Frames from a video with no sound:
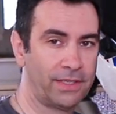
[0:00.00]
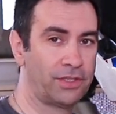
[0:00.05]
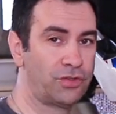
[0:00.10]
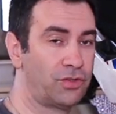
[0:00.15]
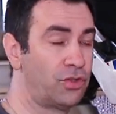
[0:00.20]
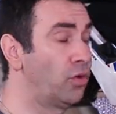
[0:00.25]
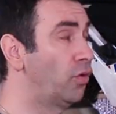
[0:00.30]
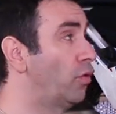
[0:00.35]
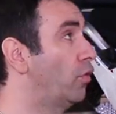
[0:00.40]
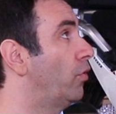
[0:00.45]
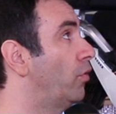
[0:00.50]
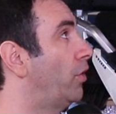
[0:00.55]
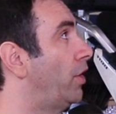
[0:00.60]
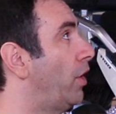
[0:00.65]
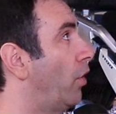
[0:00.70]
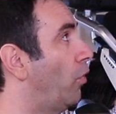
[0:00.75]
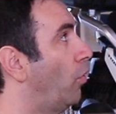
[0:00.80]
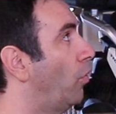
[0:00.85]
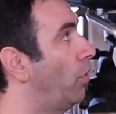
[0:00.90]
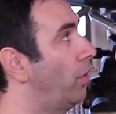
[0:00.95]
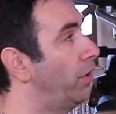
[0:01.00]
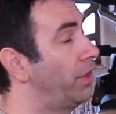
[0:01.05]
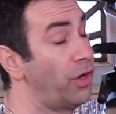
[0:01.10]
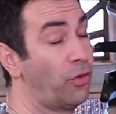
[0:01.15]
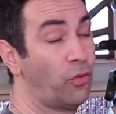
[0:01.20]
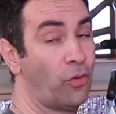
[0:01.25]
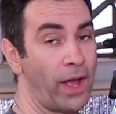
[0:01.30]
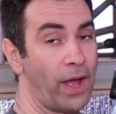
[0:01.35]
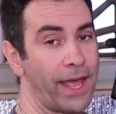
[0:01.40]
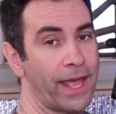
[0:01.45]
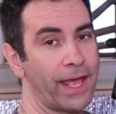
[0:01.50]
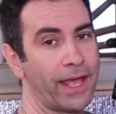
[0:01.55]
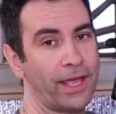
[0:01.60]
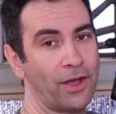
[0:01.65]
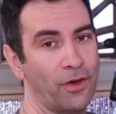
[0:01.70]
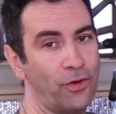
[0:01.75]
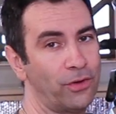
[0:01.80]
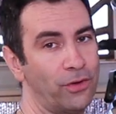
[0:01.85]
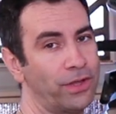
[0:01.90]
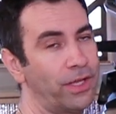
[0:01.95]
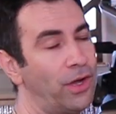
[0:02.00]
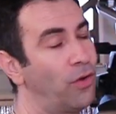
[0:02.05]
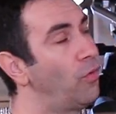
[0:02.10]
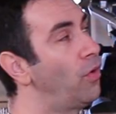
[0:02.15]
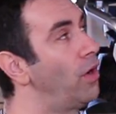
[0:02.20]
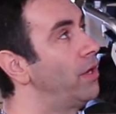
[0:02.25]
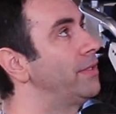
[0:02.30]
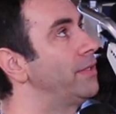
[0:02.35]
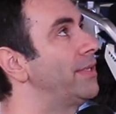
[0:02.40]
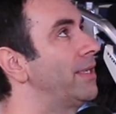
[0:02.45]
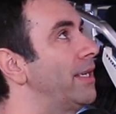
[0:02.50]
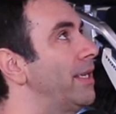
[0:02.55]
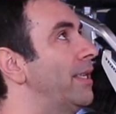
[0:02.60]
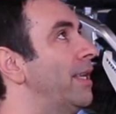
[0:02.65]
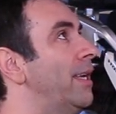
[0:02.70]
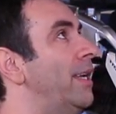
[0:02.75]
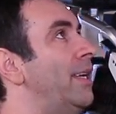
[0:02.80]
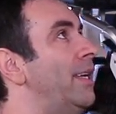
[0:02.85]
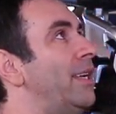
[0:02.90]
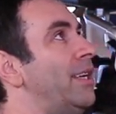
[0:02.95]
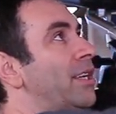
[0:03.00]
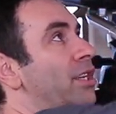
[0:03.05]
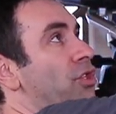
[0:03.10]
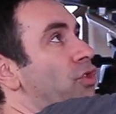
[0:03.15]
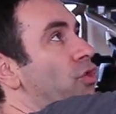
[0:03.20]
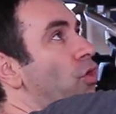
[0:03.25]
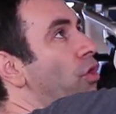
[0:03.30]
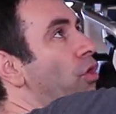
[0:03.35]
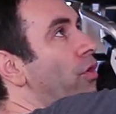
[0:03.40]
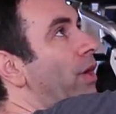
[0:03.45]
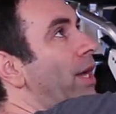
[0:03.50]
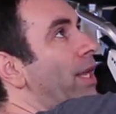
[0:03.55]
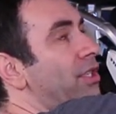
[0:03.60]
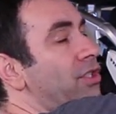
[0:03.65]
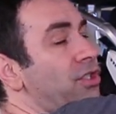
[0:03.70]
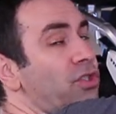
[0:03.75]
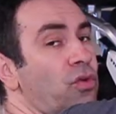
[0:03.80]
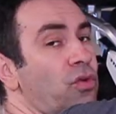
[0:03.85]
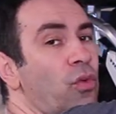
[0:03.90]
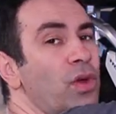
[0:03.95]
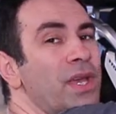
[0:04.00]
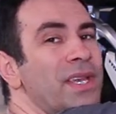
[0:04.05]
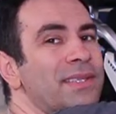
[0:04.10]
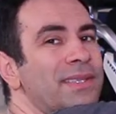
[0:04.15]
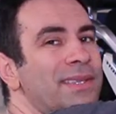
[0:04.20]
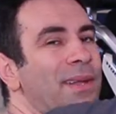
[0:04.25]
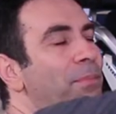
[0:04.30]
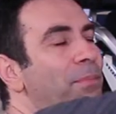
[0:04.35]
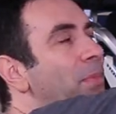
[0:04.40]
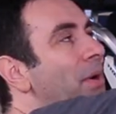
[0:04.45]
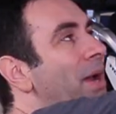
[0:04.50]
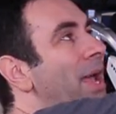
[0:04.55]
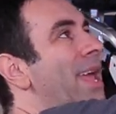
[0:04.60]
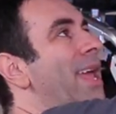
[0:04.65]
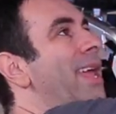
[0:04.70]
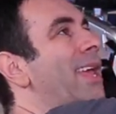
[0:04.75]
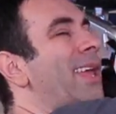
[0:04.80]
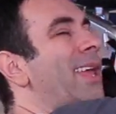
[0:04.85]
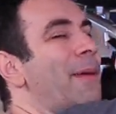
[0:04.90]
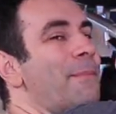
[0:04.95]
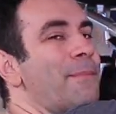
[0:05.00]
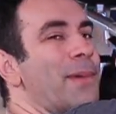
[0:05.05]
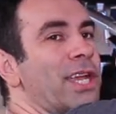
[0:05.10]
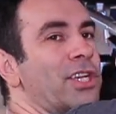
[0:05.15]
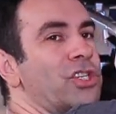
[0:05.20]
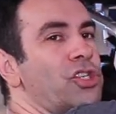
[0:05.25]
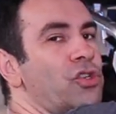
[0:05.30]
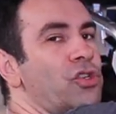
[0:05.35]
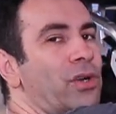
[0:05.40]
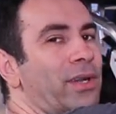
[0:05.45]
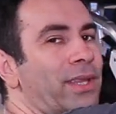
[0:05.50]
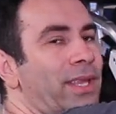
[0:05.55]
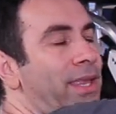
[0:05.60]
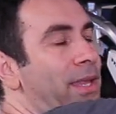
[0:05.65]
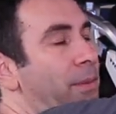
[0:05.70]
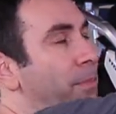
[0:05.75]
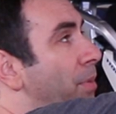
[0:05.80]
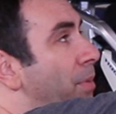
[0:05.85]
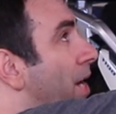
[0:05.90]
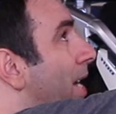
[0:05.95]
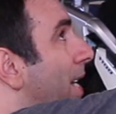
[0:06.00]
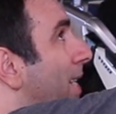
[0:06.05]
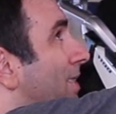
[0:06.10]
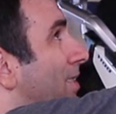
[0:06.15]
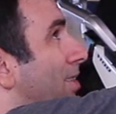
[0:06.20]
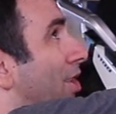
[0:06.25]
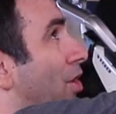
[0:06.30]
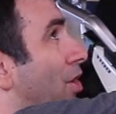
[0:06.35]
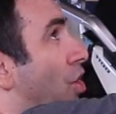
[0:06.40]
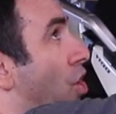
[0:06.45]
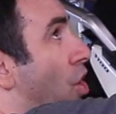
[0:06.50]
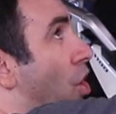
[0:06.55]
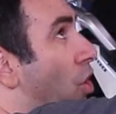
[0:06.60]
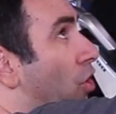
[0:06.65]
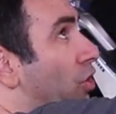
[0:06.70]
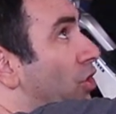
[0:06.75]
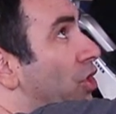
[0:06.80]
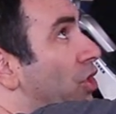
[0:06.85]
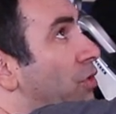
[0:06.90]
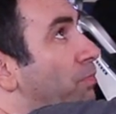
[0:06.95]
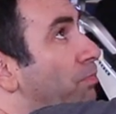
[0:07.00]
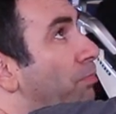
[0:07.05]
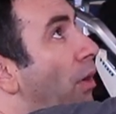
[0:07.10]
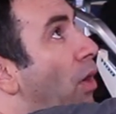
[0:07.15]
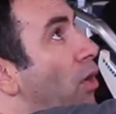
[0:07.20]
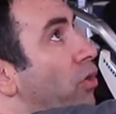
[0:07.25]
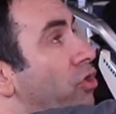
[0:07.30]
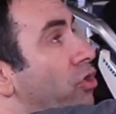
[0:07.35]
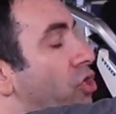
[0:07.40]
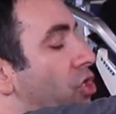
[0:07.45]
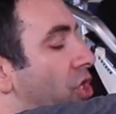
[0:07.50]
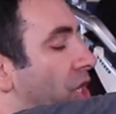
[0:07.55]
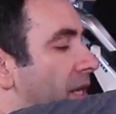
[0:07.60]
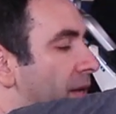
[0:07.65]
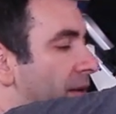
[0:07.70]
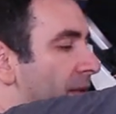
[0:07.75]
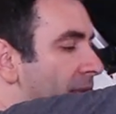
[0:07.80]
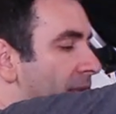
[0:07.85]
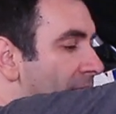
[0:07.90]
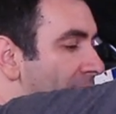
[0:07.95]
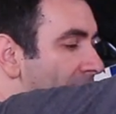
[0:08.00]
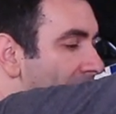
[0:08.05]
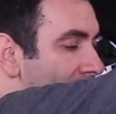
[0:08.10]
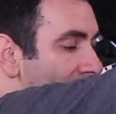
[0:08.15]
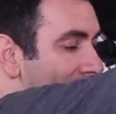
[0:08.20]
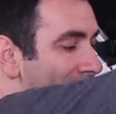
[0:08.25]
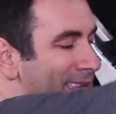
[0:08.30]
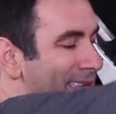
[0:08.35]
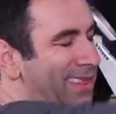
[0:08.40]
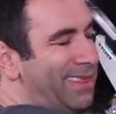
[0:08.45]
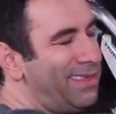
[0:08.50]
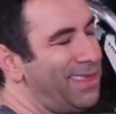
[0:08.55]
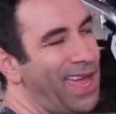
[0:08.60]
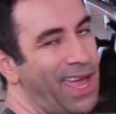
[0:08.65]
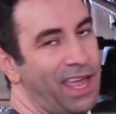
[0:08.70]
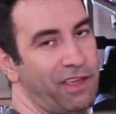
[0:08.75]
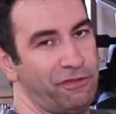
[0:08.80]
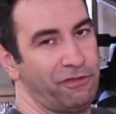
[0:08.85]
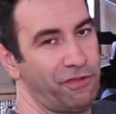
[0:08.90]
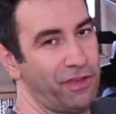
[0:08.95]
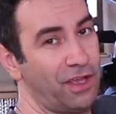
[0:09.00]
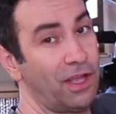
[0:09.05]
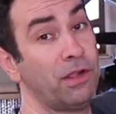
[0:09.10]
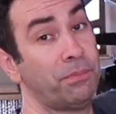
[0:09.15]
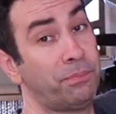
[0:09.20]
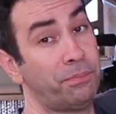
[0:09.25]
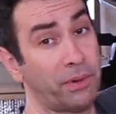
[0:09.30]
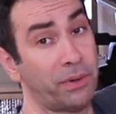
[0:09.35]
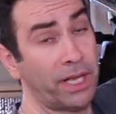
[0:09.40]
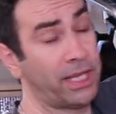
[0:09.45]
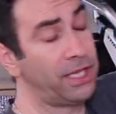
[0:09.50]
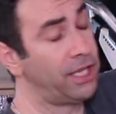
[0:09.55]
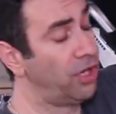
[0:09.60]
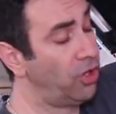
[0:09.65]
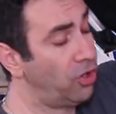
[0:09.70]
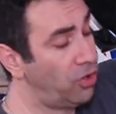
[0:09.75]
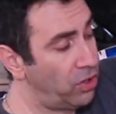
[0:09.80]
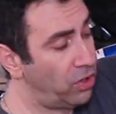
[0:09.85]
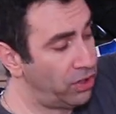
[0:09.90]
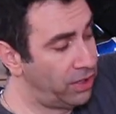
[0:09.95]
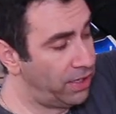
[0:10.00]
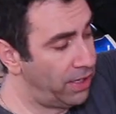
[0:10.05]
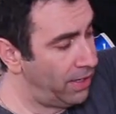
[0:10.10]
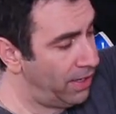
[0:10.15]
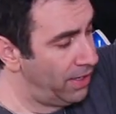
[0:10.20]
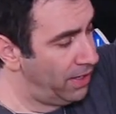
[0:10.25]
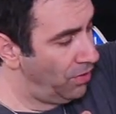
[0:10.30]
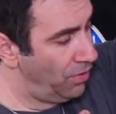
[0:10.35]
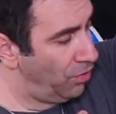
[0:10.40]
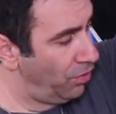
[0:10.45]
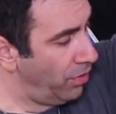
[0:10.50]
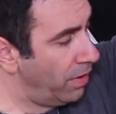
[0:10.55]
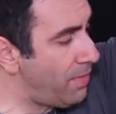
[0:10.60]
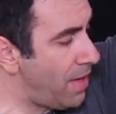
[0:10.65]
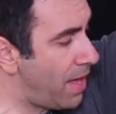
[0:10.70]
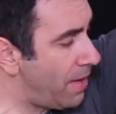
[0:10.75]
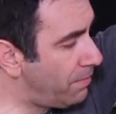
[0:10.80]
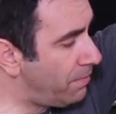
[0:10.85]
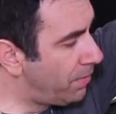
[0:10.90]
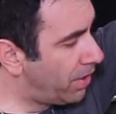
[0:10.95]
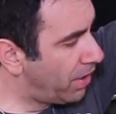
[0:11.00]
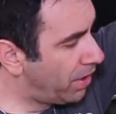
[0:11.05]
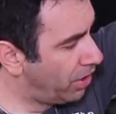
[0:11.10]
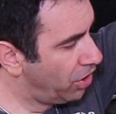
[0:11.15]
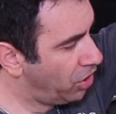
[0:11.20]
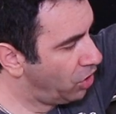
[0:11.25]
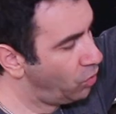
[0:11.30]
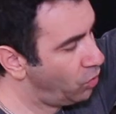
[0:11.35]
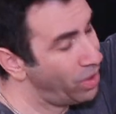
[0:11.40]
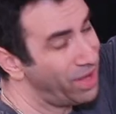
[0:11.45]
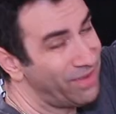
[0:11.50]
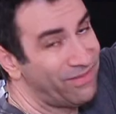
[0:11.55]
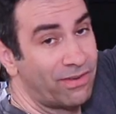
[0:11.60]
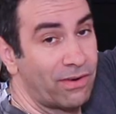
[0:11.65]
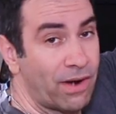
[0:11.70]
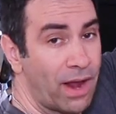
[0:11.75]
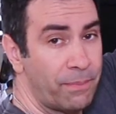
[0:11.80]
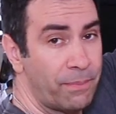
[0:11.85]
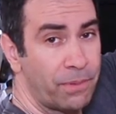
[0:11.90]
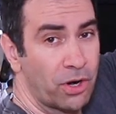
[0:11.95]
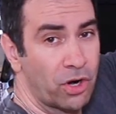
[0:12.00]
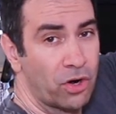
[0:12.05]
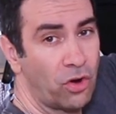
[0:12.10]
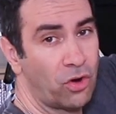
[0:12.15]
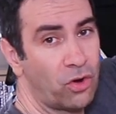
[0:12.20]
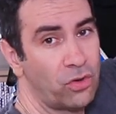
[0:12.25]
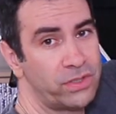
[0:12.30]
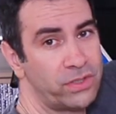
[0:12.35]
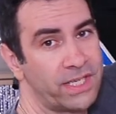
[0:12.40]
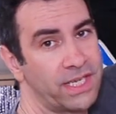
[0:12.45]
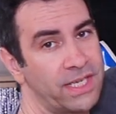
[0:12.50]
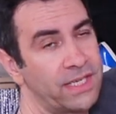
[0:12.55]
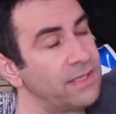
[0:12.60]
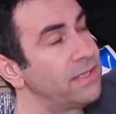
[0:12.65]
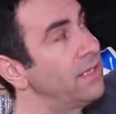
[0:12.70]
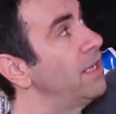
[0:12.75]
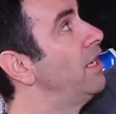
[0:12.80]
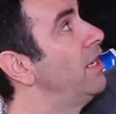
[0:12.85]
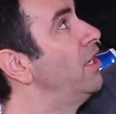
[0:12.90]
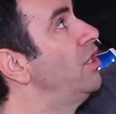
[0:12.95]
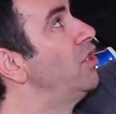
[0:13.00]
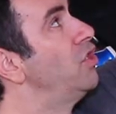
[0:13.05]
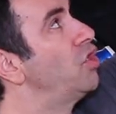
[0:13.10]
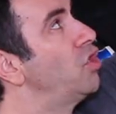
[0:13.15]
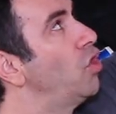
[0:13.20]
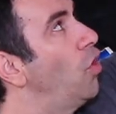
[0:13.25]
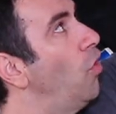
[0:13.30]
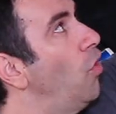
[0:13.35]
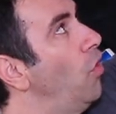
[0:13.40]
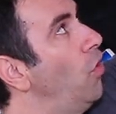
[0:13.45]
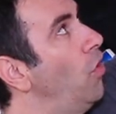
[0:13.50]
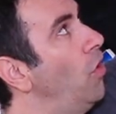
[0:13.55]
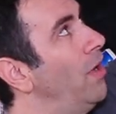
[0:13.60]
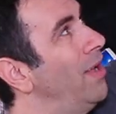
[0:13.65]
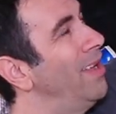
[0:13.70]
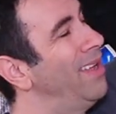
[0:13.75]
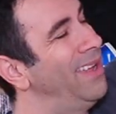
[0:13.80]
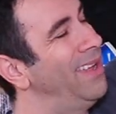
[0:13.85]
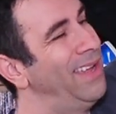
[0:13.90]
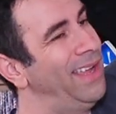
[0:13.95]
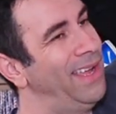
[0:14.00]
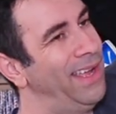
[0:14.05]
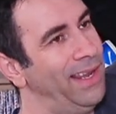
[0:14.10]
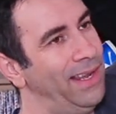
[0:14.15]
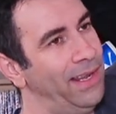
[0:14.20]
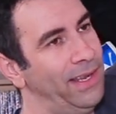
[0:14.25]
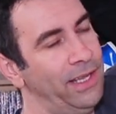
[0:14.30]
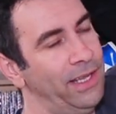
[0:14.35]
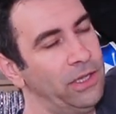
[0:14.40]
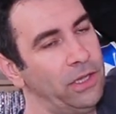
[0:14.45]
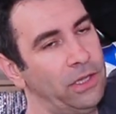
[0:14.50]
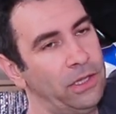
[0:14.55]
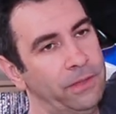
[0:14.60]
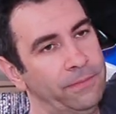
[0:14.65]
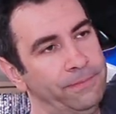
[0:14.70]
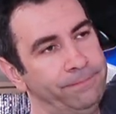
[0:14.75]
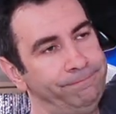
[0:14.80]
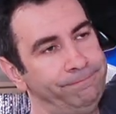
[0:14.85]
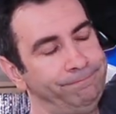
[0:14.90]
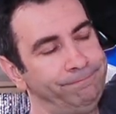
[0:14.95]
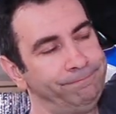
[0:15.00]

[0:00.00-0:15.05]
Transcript: let's do the, the way Honda wants it. So you gotta squeeze the brake and make sure that the brakes are not spongy and they feel pretty good. Remember, you have rubber hoses, so a little